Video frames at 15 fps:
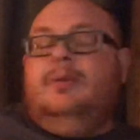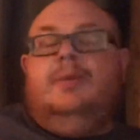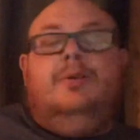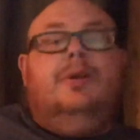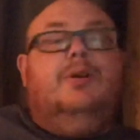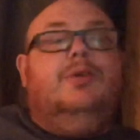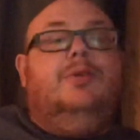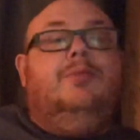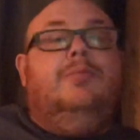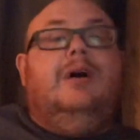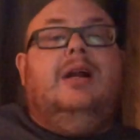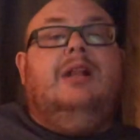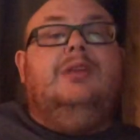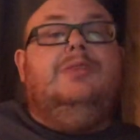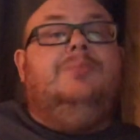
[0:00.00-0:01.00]
your
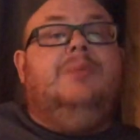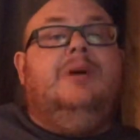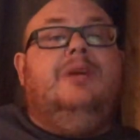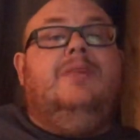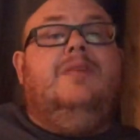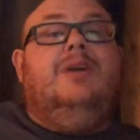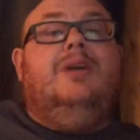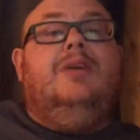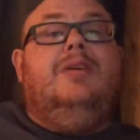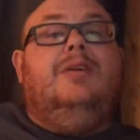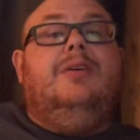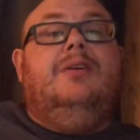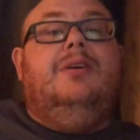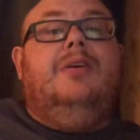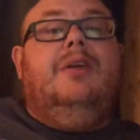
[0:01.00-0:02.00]
mileage may vary.
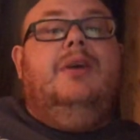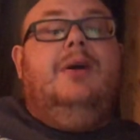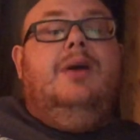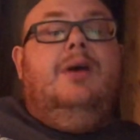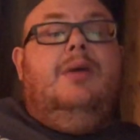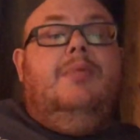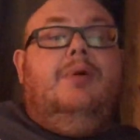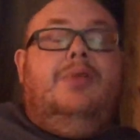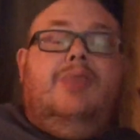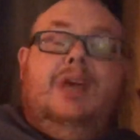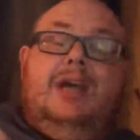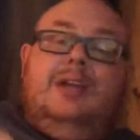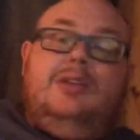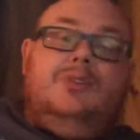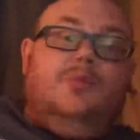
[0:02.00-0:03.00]
But
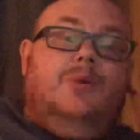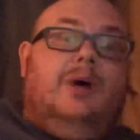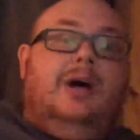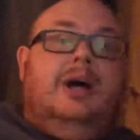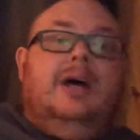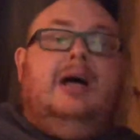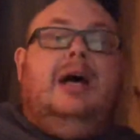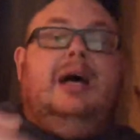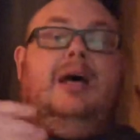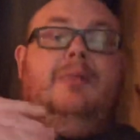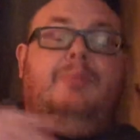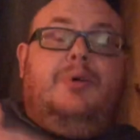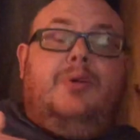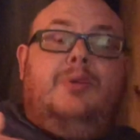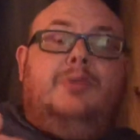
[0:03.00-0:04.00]
that is why I
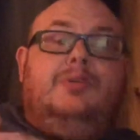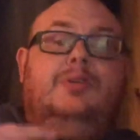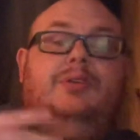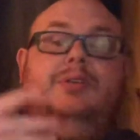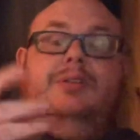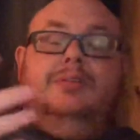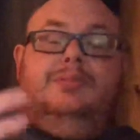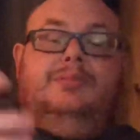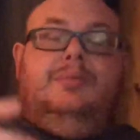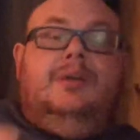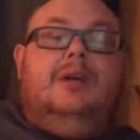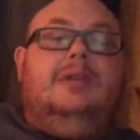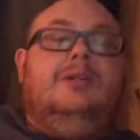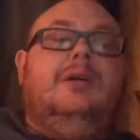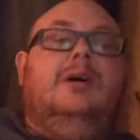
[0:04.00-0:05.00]
personally
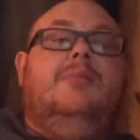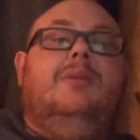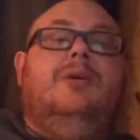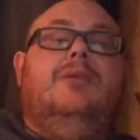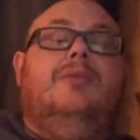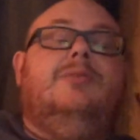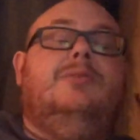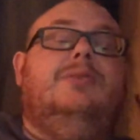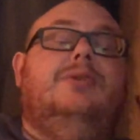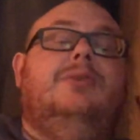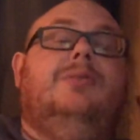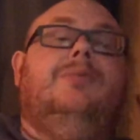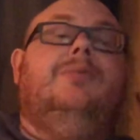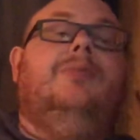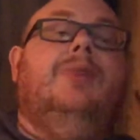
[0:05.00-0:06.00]
like a tomahawk.
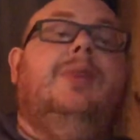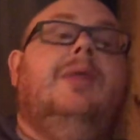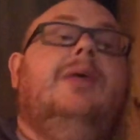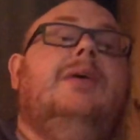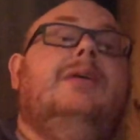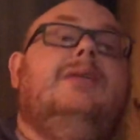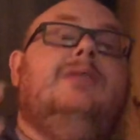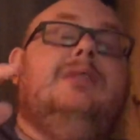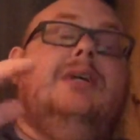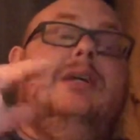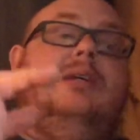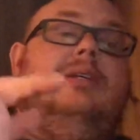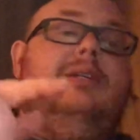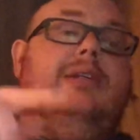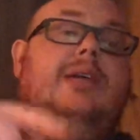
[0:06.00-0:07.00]
So
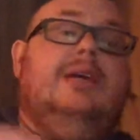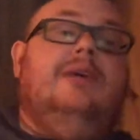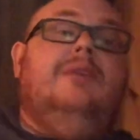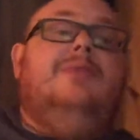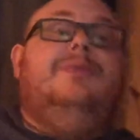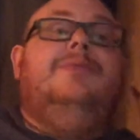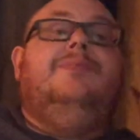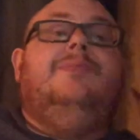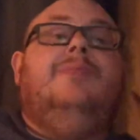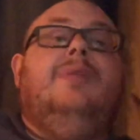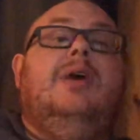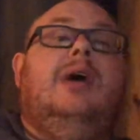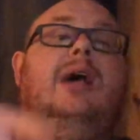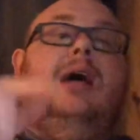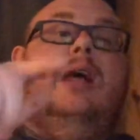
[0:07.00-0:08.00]
stay safe.
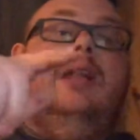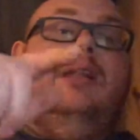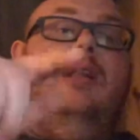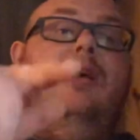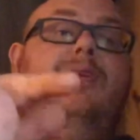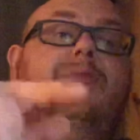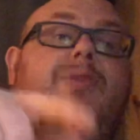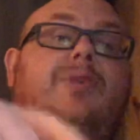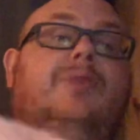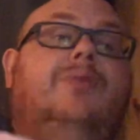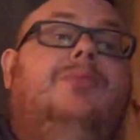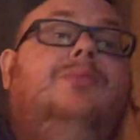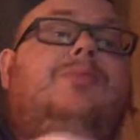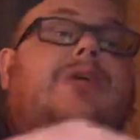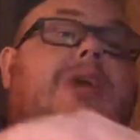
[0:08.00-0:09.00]
I love you.
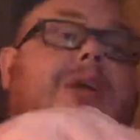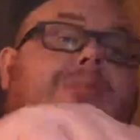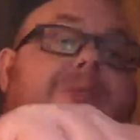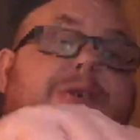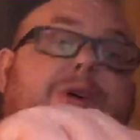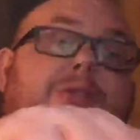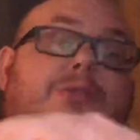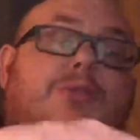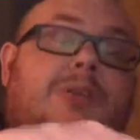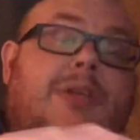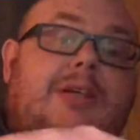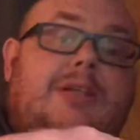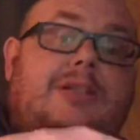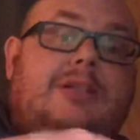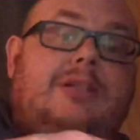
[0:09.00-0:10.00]
Keep social
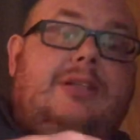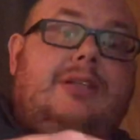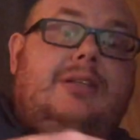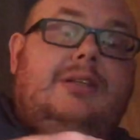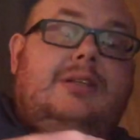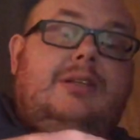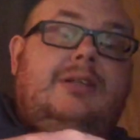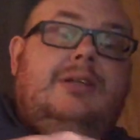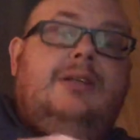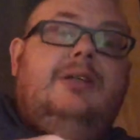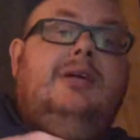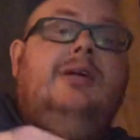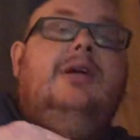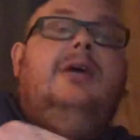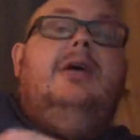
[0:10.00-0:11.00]
distancing.
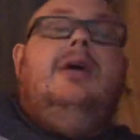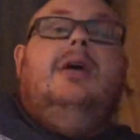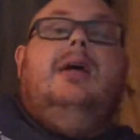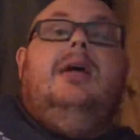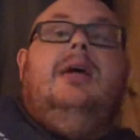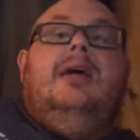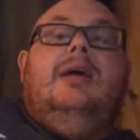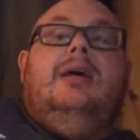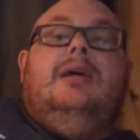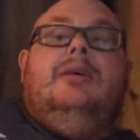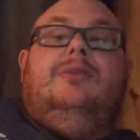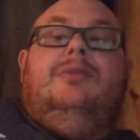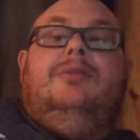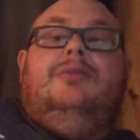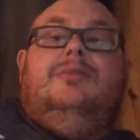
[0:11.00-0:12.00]

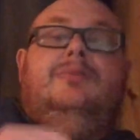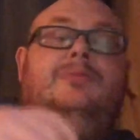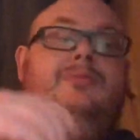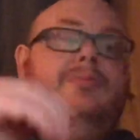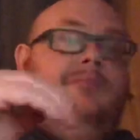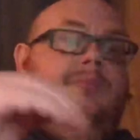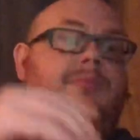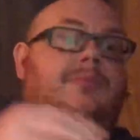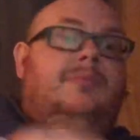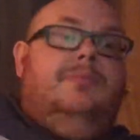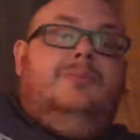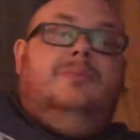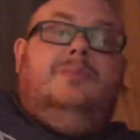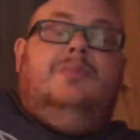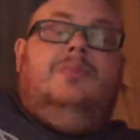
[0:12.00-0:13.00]
And,
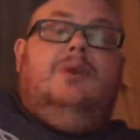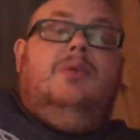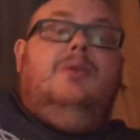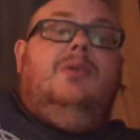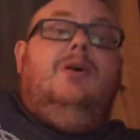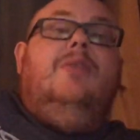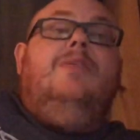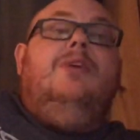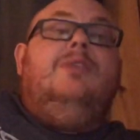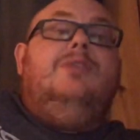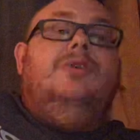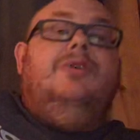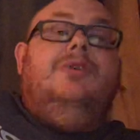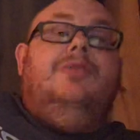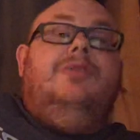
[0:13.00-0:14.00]
love each
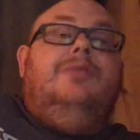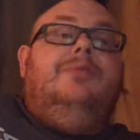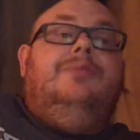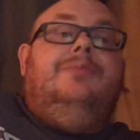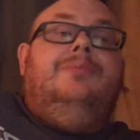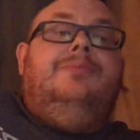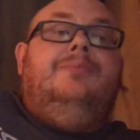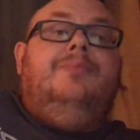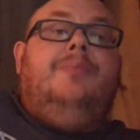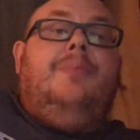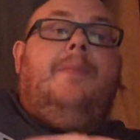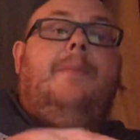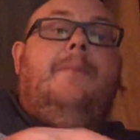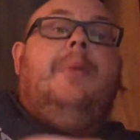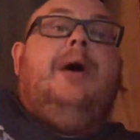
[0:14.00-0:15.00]
other.
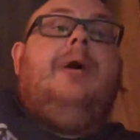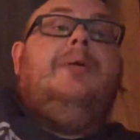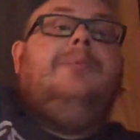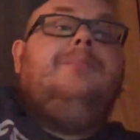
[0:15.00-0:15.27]
Bye.